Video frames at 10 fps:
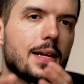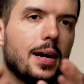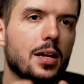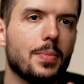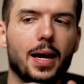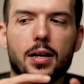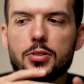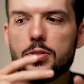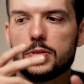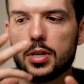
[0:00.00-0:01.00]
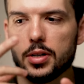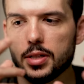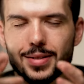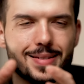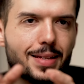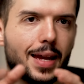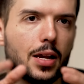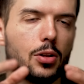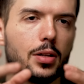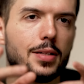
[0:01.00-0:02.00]
time, as you're starting to
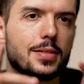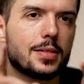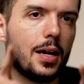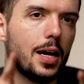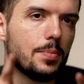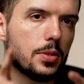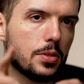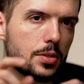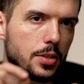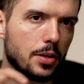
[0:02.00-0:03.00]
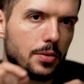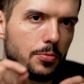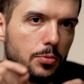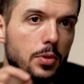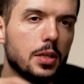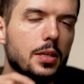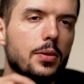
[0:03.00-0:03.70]
scale, it's time to start really